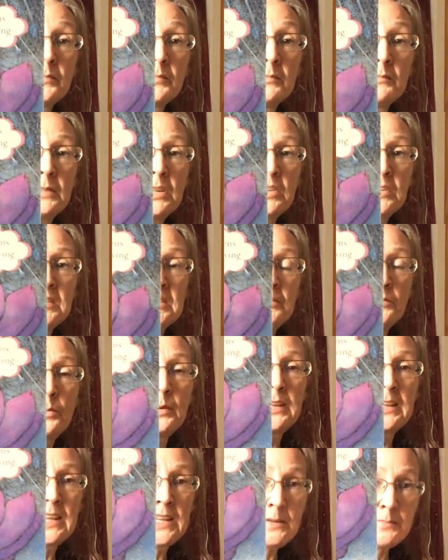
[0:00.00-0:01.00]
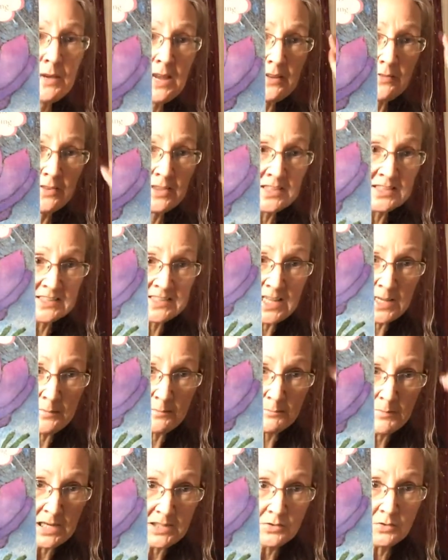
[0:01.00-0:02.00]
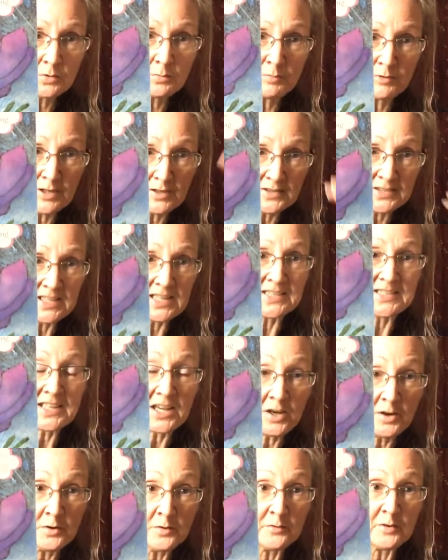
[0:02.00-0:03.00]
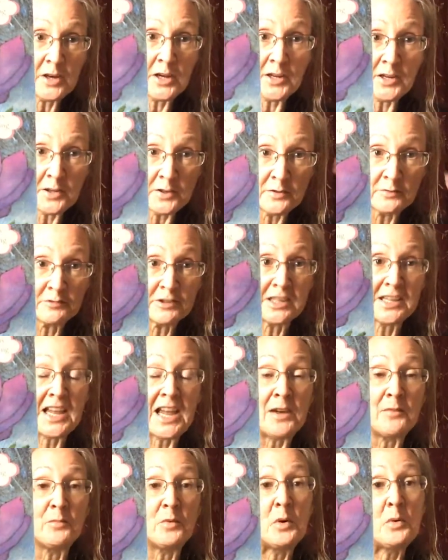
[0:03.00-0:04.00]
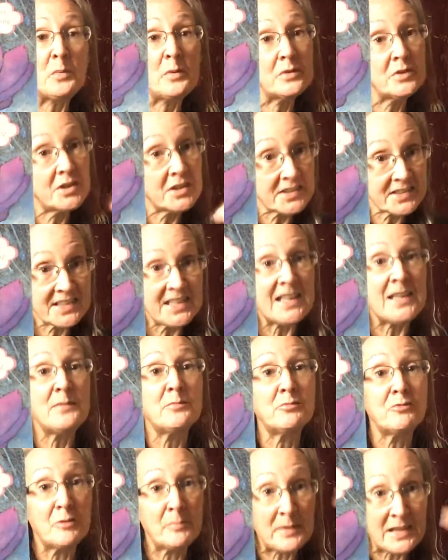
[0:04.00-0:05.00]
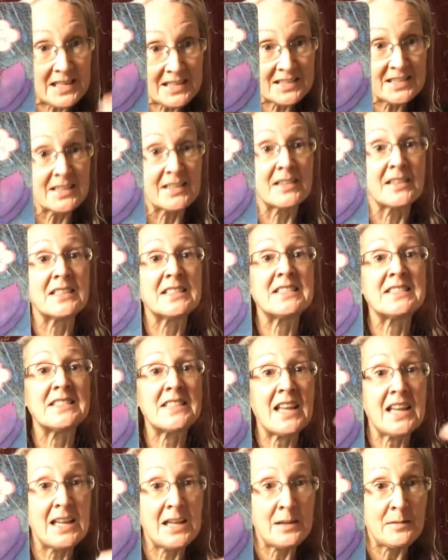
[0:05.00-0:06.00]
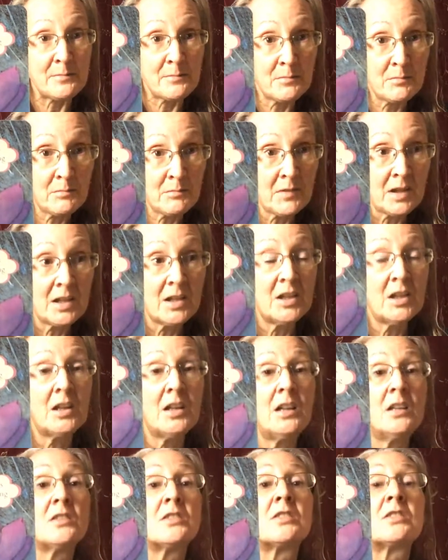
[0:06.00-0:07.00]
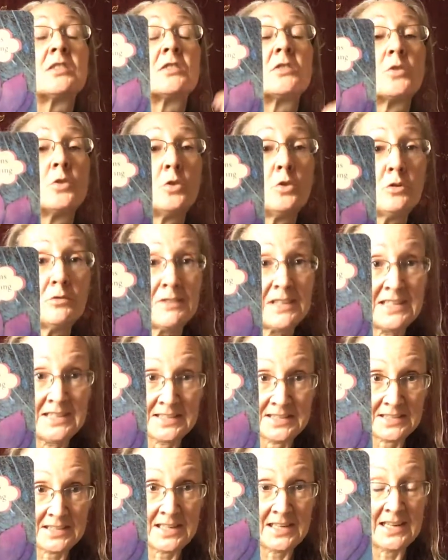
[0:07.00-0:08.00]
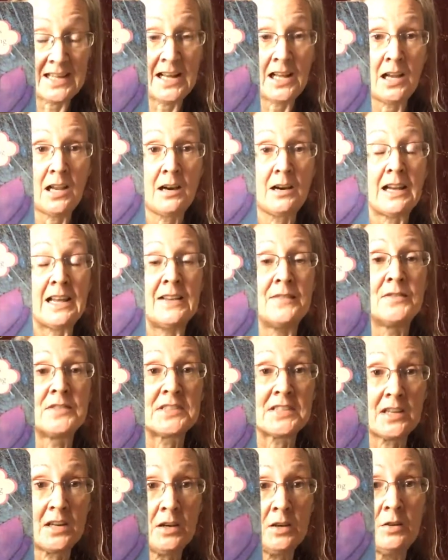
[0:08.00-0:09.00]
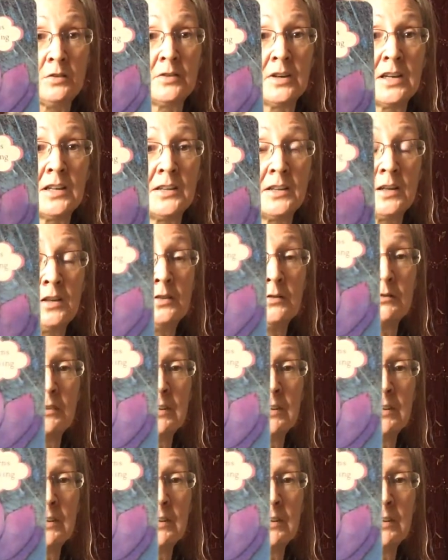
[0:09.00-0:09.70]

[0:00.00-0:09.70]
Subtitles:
Because if we keep having the same mental process over and over again, we will just keep repeating the same stories in our lives over and over